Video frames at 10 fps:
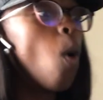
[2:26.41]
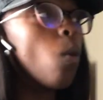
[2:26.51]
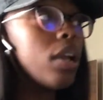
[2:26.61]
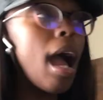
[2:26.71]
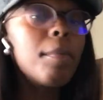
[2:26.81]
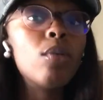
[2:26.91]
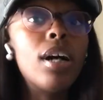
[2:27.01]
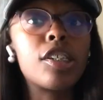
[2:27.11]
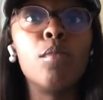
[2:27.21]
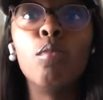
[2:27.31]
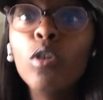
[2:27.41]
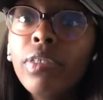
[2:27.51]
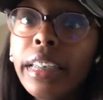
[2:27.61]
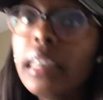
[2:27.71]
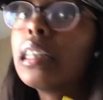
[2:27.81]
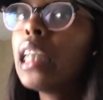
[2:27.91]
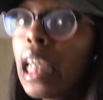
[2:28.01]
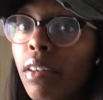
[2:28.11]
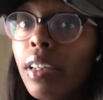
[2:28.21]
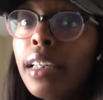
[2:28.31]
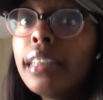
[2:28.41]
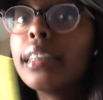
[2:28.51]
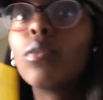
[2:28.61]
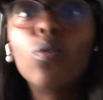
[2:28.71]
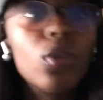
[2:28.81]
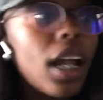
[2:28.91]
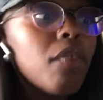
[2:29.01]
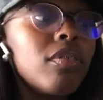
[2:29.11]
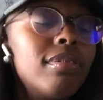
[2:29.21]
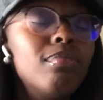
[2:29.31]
when I be watching movies, TVs, whatever,